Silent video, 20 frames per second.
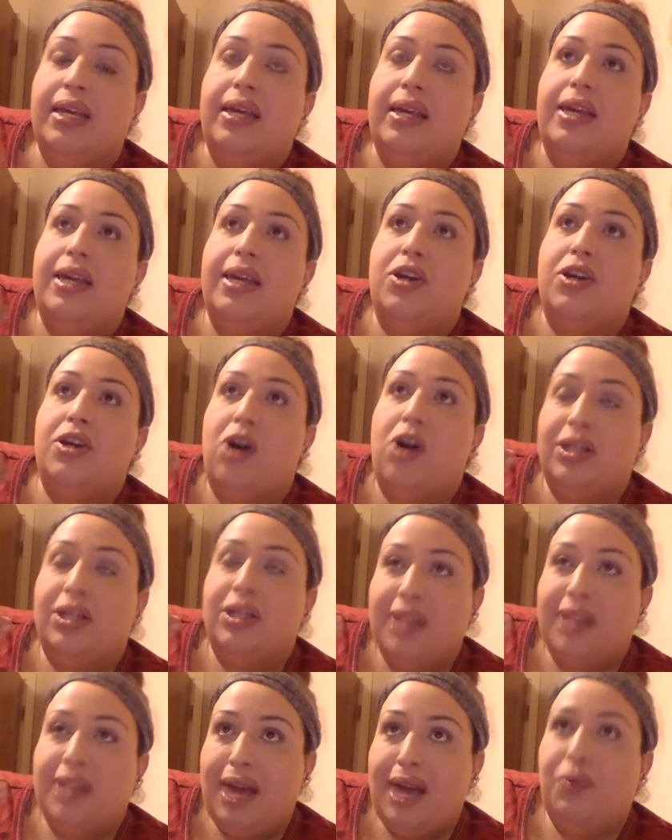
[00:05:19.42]
he called
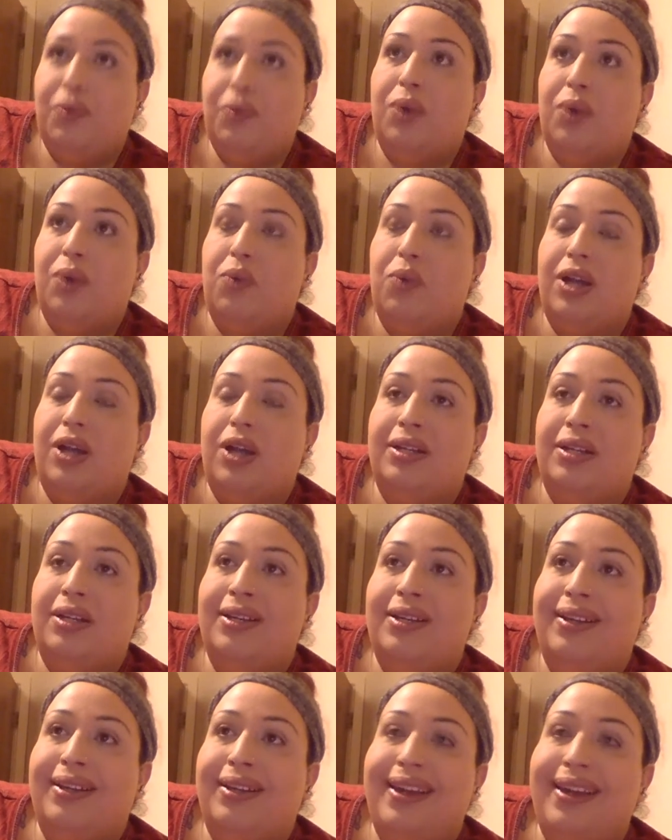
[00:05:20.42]
911
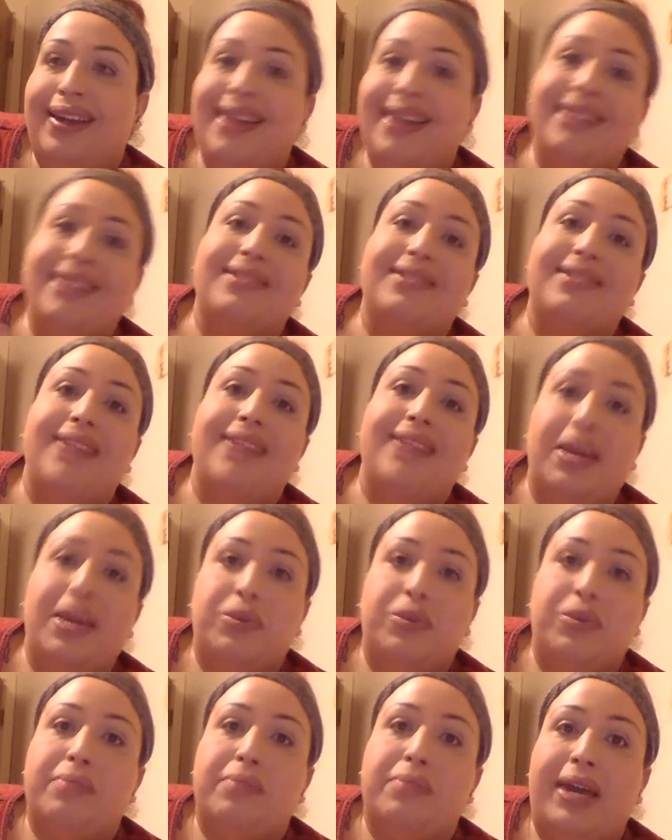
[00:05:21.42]
and he stayed
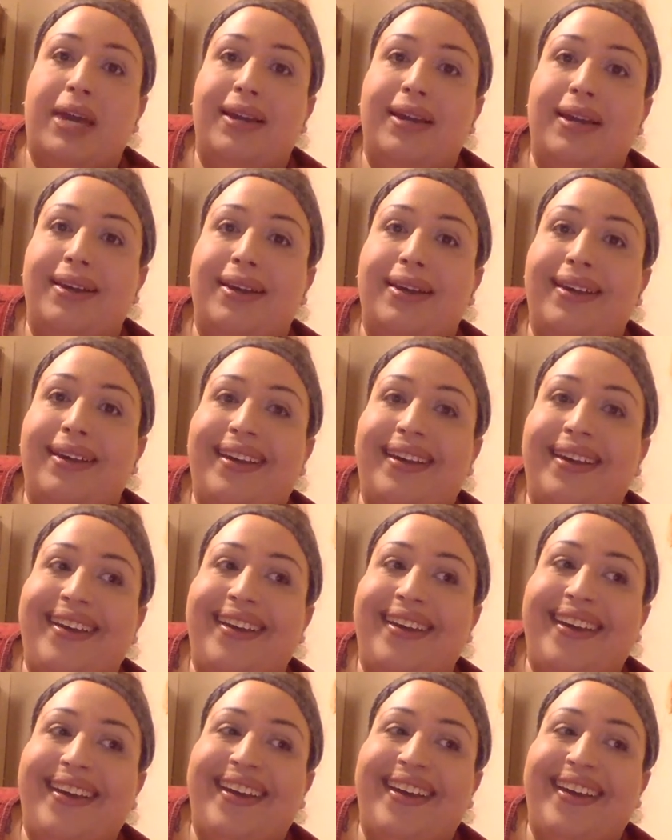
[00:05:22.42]
with me
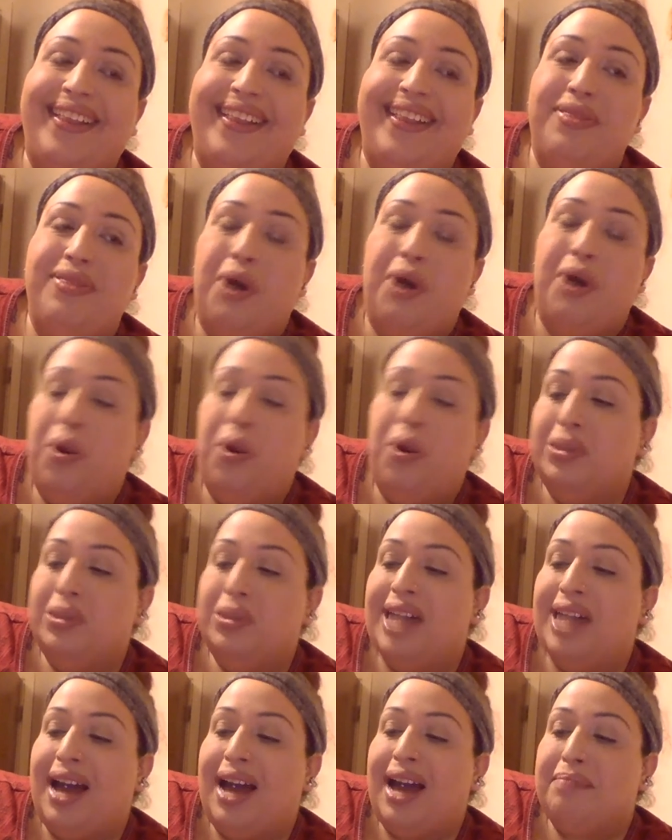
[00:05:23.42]
the whole
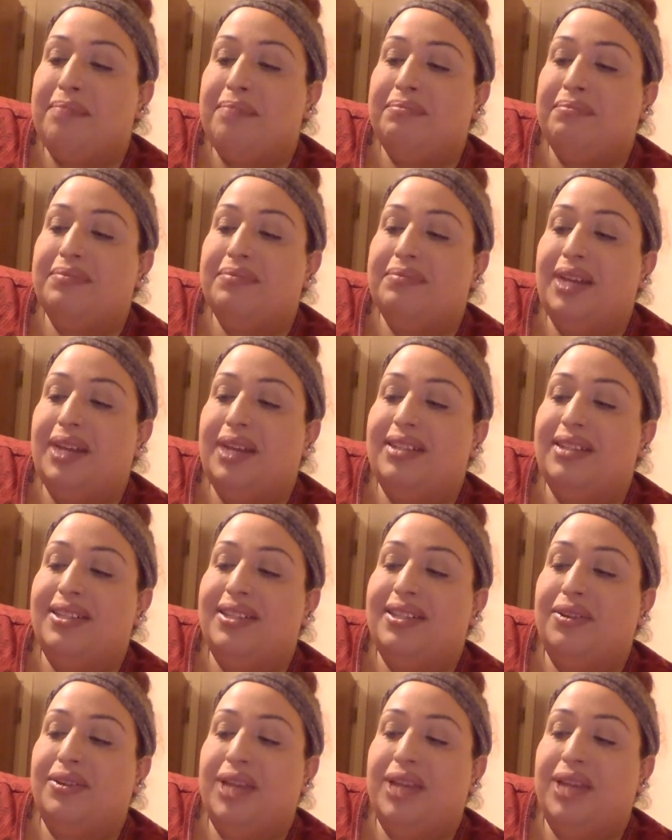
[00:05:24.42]
time
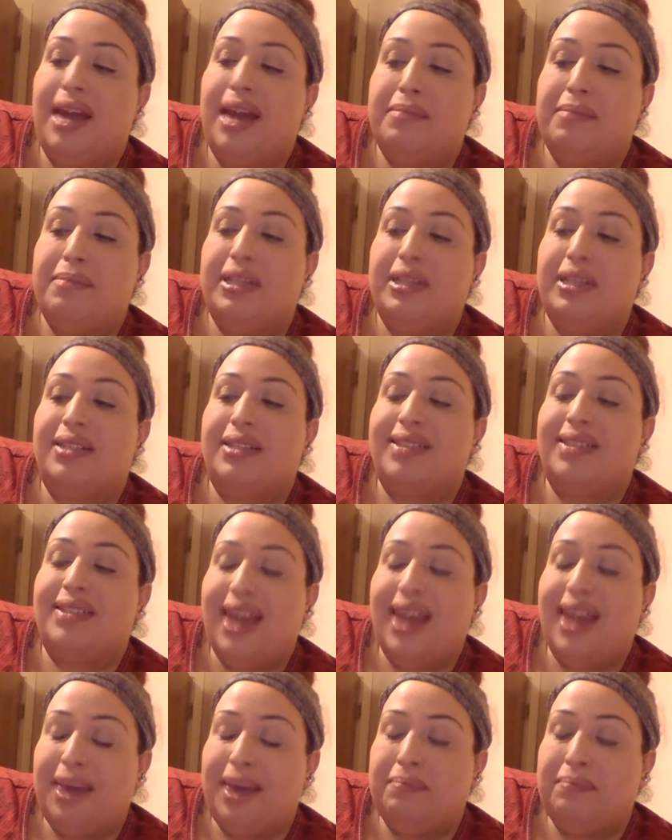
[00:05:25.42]
until the ambulance
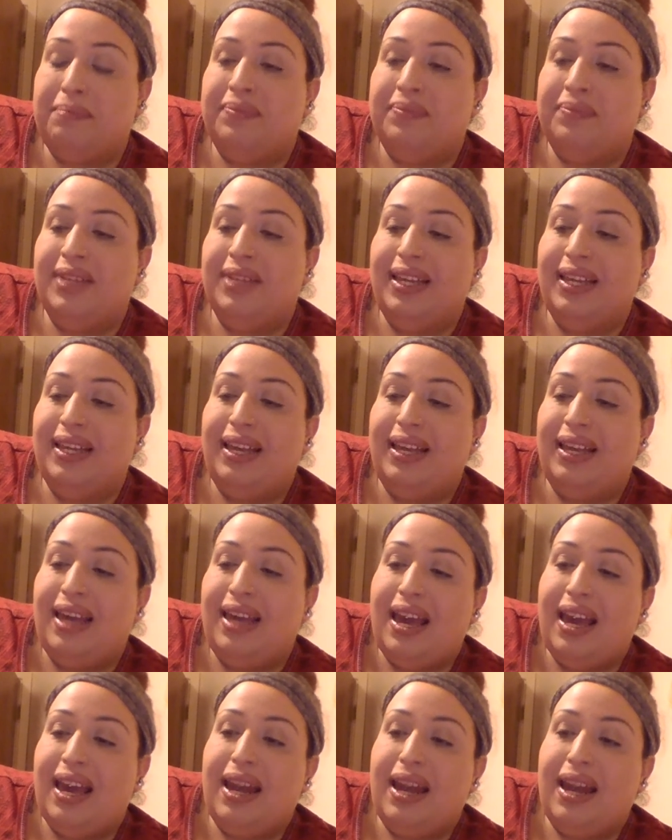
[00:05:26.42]
came.
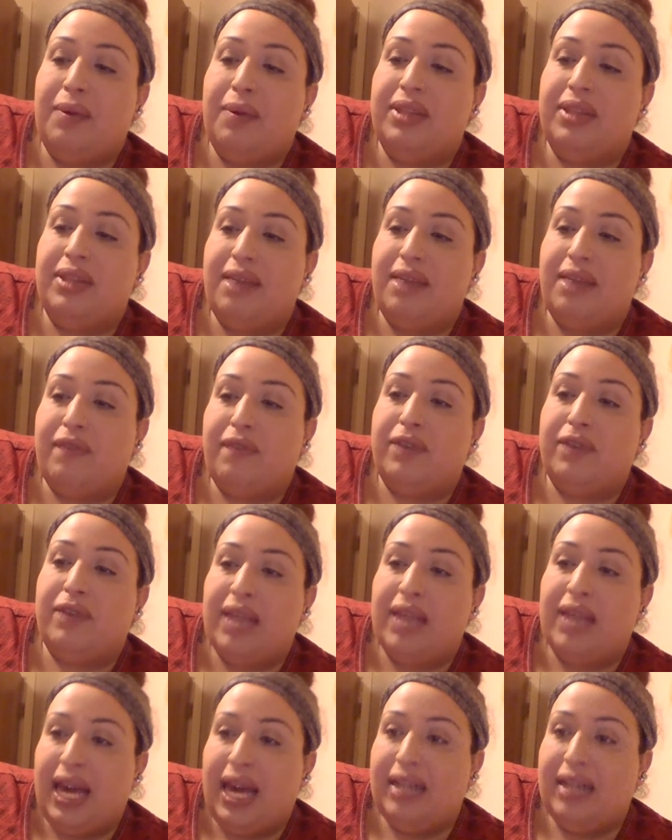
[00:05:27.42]
And I will never
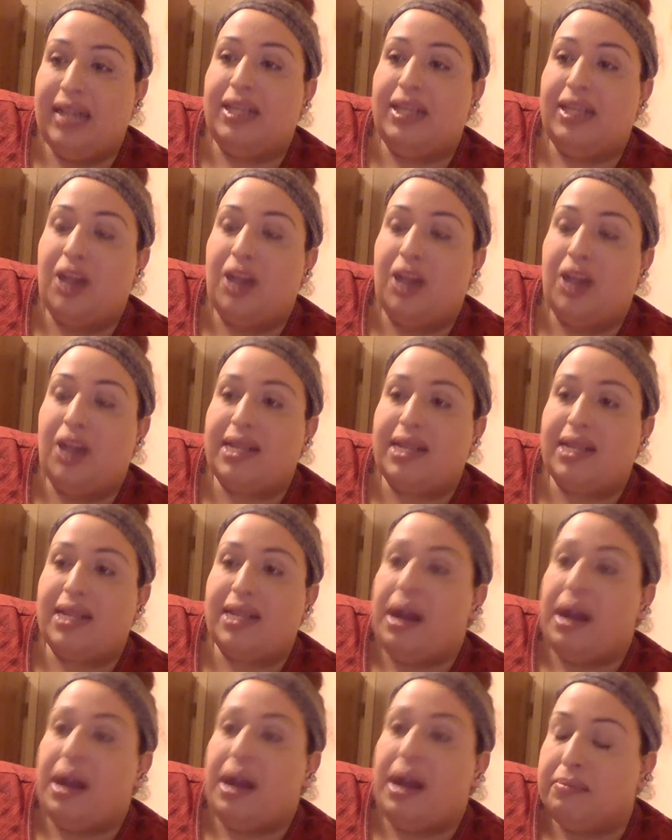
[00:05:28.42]
forget, you know, as I'm,
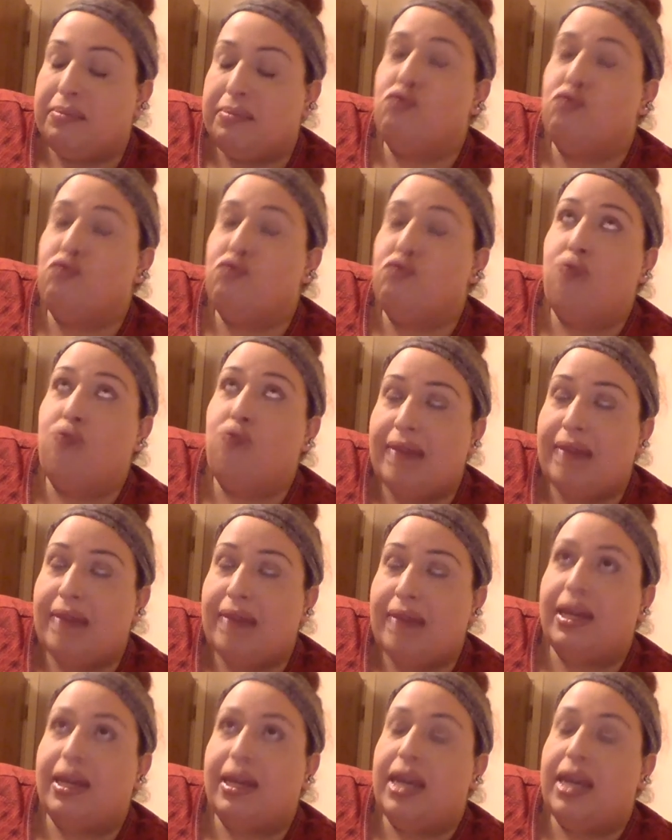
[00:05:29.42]
I'm
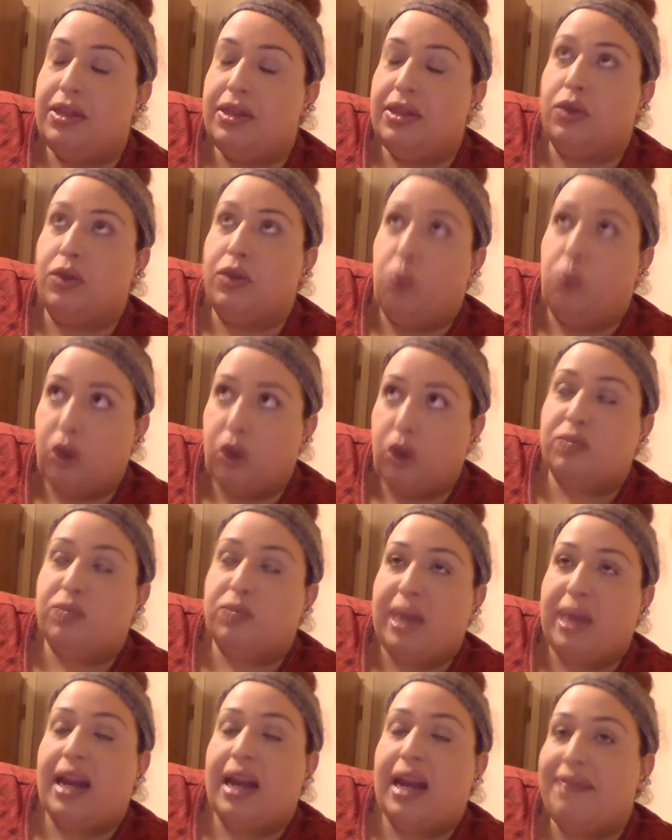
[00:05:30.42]
writhing in the worst
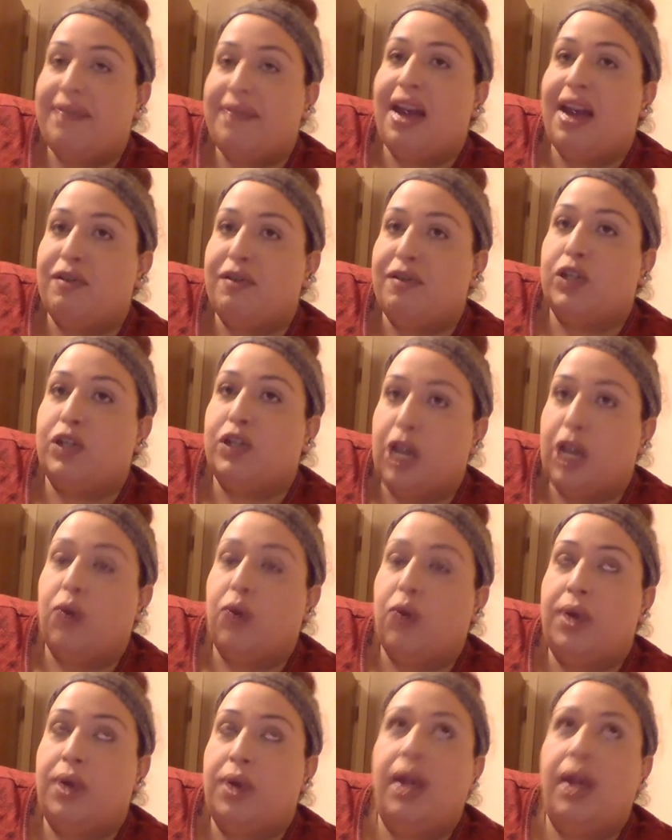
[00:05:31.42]
pain I've ever known.